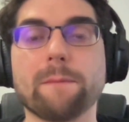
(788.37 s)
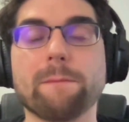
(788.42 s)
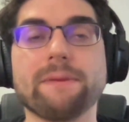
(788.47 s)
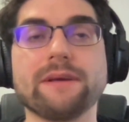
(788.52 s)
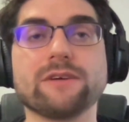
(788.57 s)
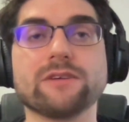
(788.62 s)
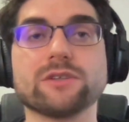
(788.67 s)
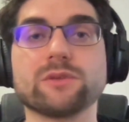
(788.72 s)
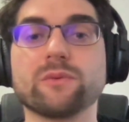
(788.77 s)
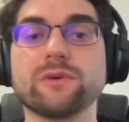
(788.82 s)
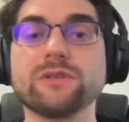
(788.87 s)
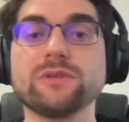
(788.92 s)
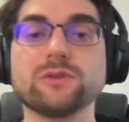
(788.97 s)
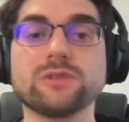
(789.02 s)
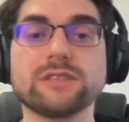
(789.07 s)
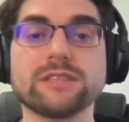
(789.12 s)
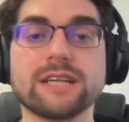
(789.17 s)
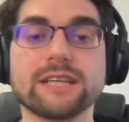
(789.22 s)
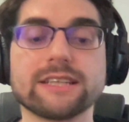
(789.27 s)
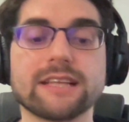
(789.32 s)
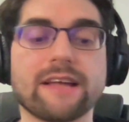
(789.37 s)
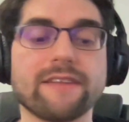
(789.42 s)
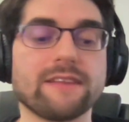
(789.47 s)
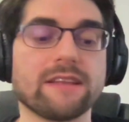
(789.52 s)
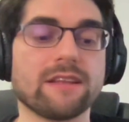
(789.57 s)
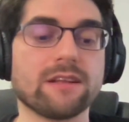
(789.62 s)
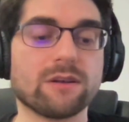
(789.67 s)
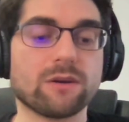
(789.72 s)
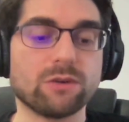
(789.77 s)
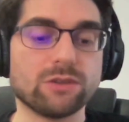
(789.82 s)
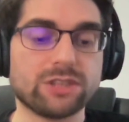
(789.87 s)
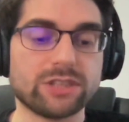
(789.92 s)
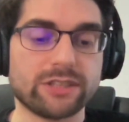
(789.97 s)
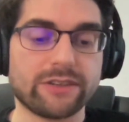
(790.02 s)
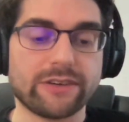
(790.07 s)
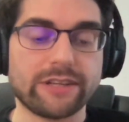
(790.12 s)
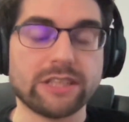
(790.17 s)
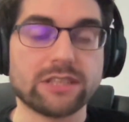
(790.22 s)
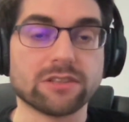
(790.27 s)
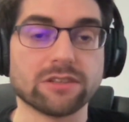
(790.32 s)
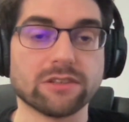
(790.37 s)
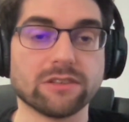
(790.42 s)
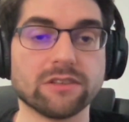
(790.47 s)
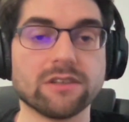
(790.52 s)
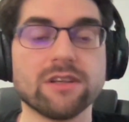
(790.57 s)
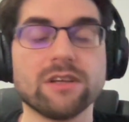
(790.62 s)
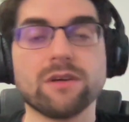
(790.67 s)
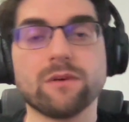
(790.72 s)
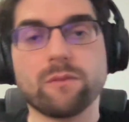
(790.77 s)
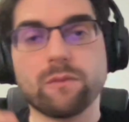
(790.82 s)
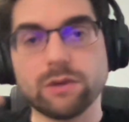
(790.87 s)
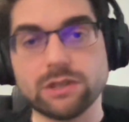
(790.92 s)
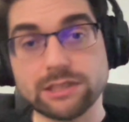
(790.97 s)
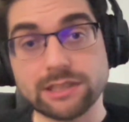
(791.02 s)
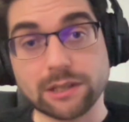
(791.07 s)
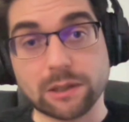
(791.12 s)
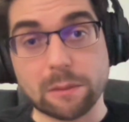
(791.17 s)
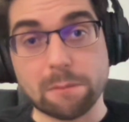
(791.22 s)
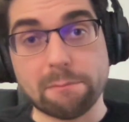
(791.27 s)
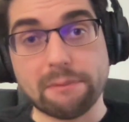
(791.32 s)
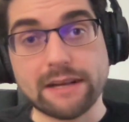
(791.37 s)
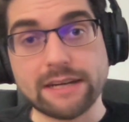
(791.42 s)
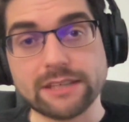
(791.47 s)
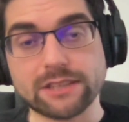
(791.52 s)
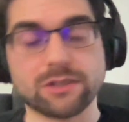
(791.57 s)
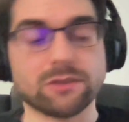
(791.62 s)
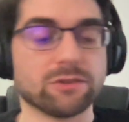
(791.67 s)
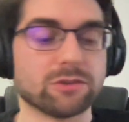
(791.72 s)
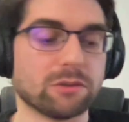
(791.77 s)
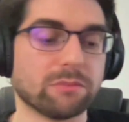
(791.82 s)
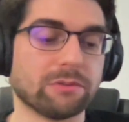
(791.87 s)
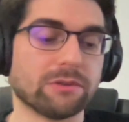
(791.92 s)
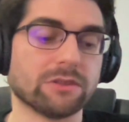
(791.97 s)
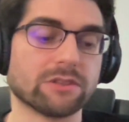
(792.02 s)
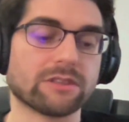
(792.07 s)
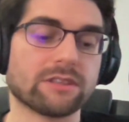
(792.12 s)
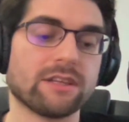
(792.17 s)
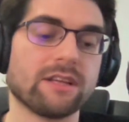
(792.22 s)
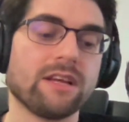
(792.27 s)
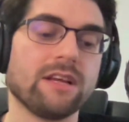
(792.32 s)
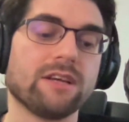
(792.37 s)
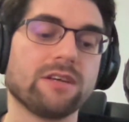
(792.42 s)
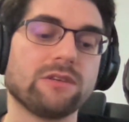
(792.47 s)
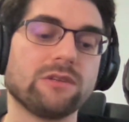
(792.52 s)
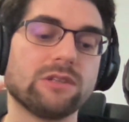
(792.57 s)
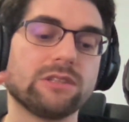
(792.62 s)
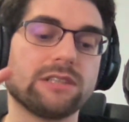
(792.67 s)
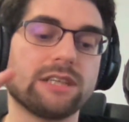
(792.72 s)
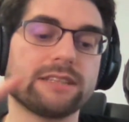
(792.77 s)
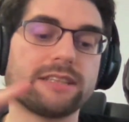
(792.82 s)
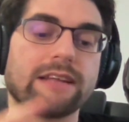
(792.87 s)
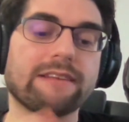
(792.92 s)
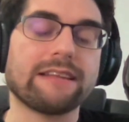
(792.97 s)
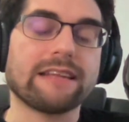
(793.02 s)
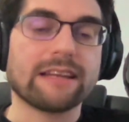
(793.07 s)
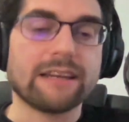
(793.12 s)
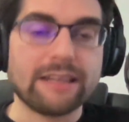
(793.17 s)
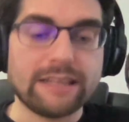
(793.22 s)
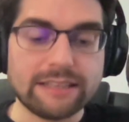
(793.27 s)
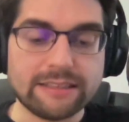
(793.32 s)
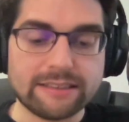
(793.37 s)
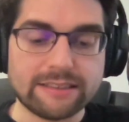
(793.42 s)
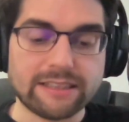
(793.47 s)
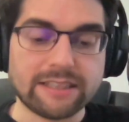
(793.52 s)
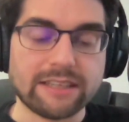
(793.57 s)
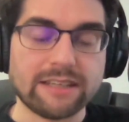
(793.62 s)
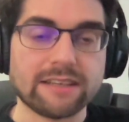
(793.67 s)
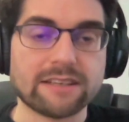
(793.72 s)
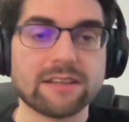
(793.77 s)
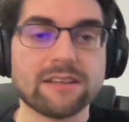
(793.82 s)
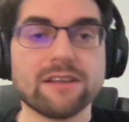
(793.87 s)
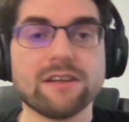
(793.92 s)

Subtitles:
Because when you start adding code generation, which the compiler should support, you start adding linting,